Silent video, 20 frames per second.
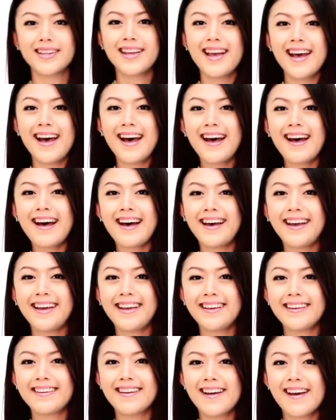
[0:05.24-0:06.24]
Hi!
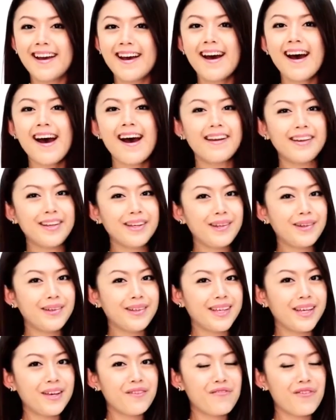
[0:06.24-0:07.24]
Are you
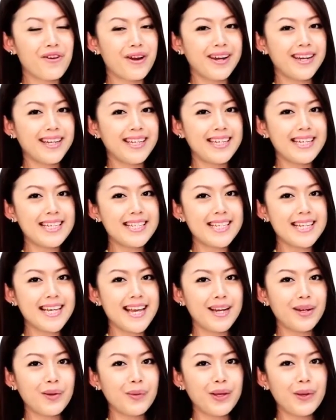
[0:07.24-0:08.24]
looking for an easy
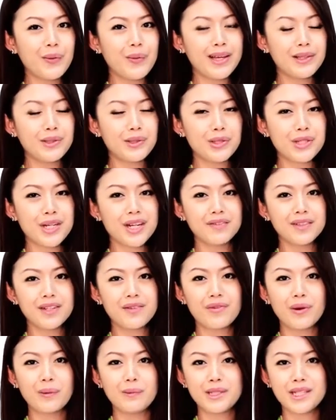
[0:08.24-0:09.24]
and quick way to travel
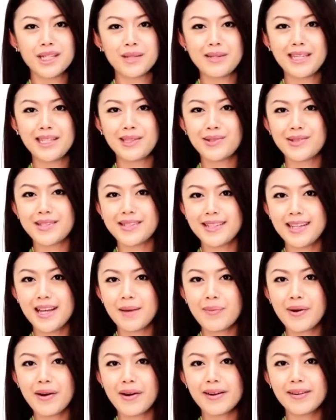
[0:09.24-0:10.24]
from JB to
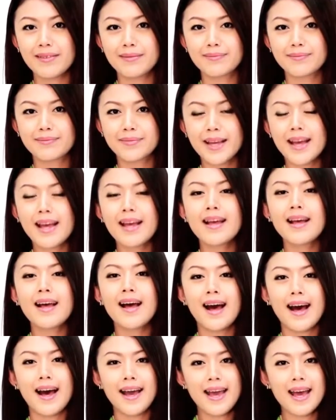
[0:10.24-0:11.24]
Singapore?
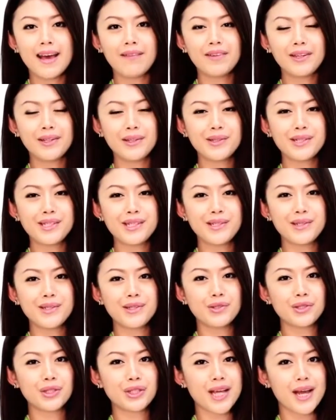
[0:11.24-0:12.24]
I have a good news
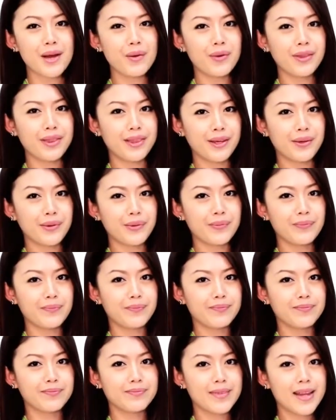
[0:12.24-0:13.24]
to share with you.
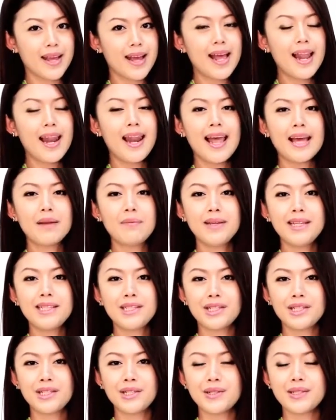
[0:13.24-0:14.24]
Let me
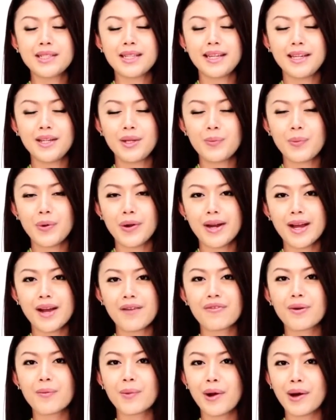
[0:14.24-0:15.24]
introduce a new product
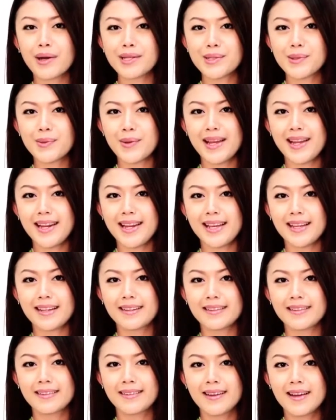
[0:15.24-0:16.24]
from CausewayLink,
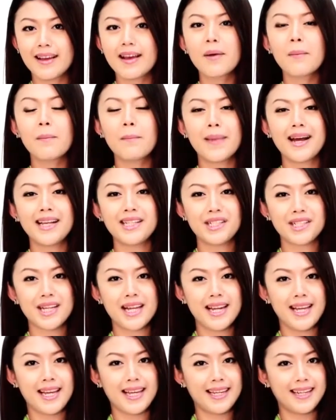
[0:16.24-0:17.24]

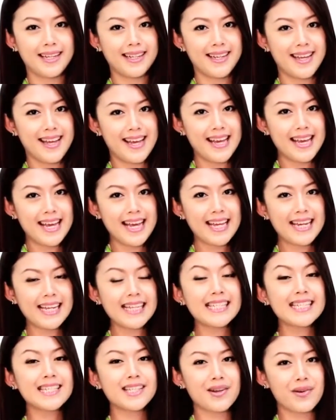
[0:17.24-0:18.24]
ManjaLink. It
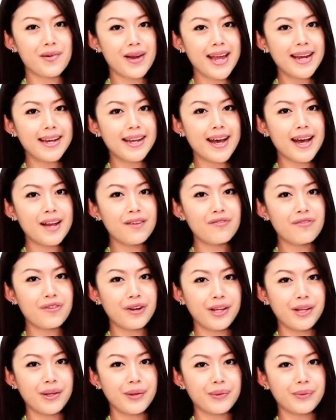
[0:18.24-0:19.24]
is the right card for
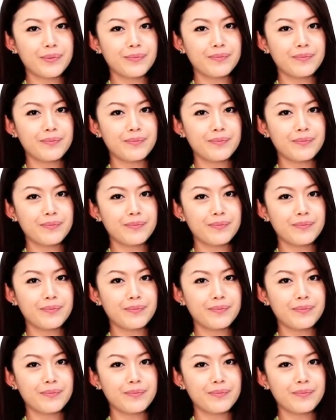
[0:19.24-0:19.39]
you.